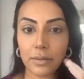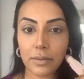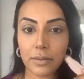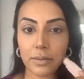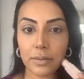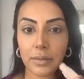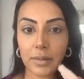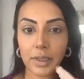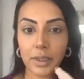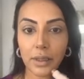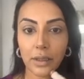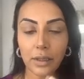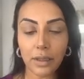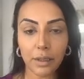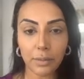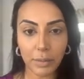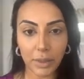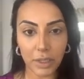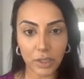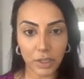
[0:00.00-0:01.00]
So then
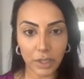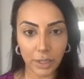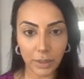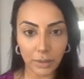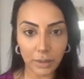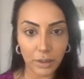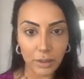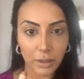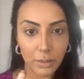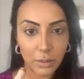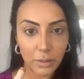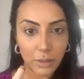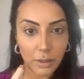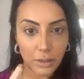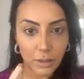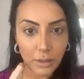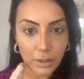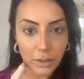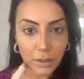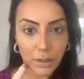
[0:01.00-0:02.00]
my chin will
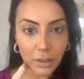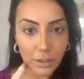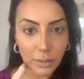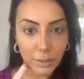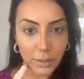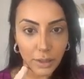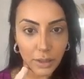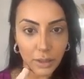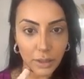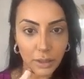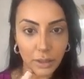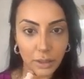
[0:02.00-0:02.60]
look sharper.